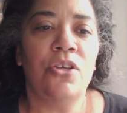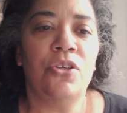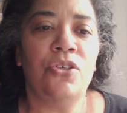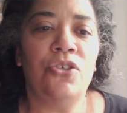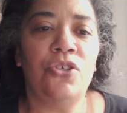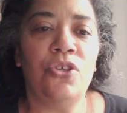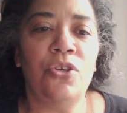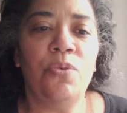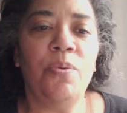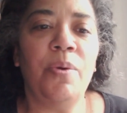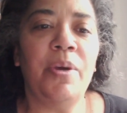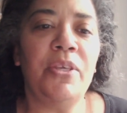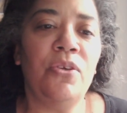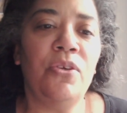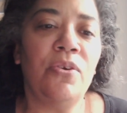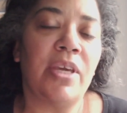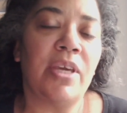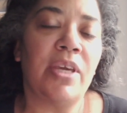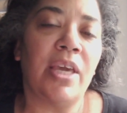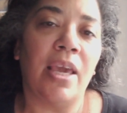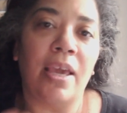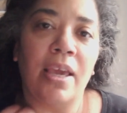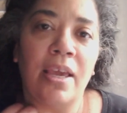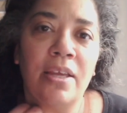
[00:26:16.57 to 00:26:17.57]
do what you
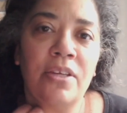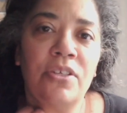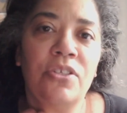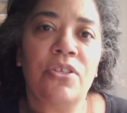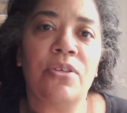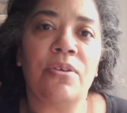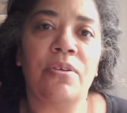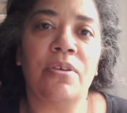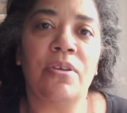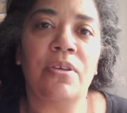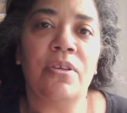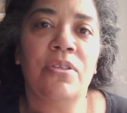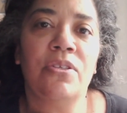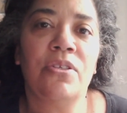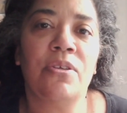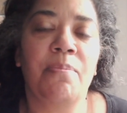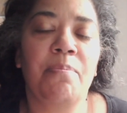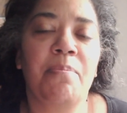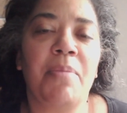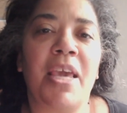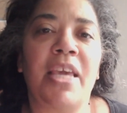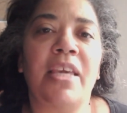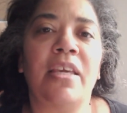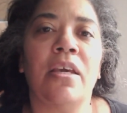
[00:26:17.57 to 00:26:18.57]
can to
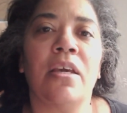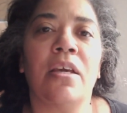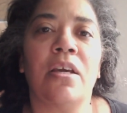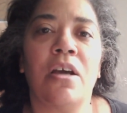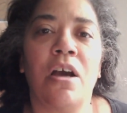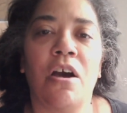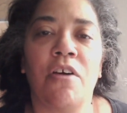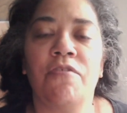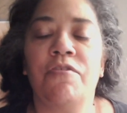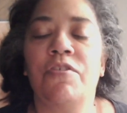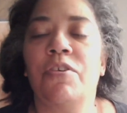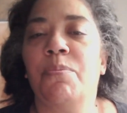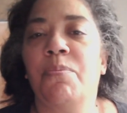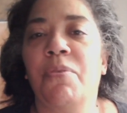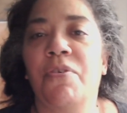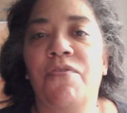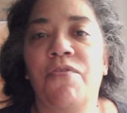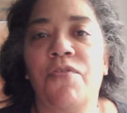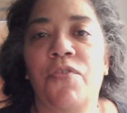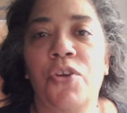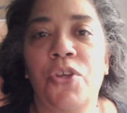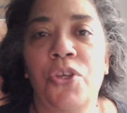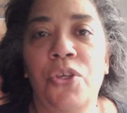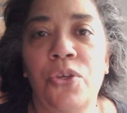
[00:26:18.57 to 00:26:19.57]
make it comfortable
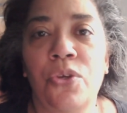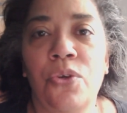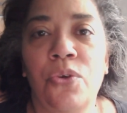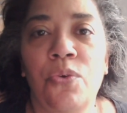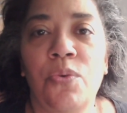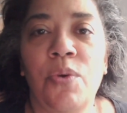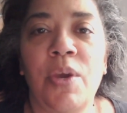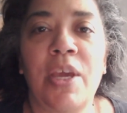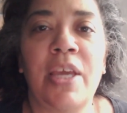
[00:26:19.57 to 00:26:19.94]
for you